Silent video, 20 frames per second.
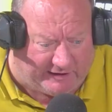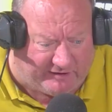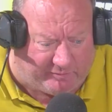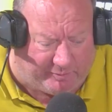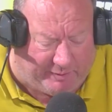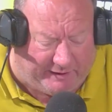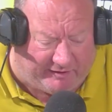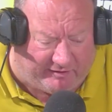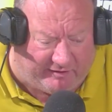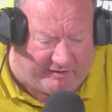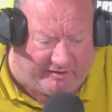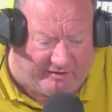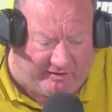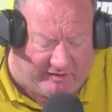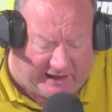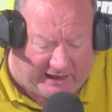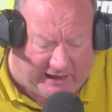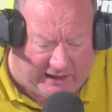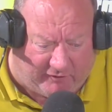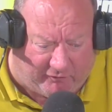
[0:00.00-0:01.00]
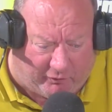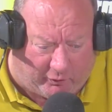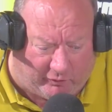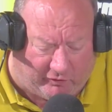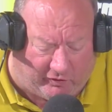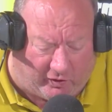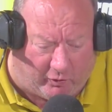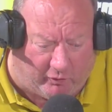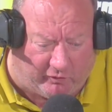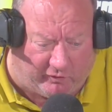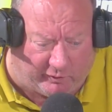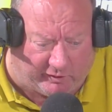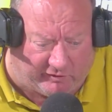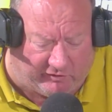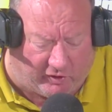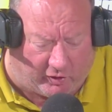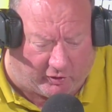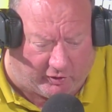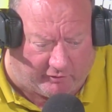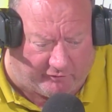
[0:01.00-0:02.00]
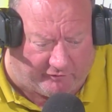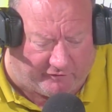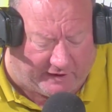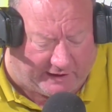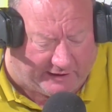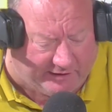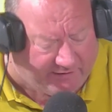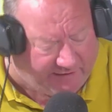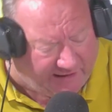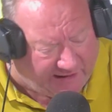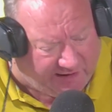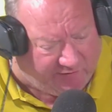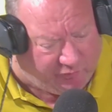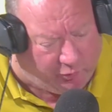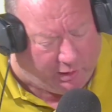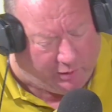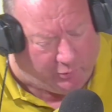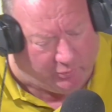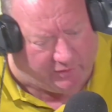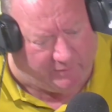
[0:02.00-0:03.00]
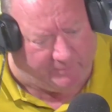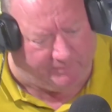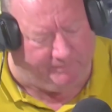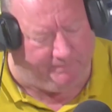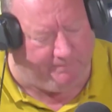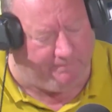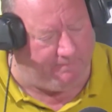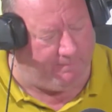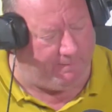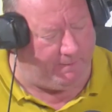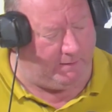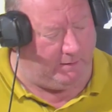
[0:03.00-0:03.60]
Well, let's speak to Dave, who's also a Tottenham fan. Dave, welcome.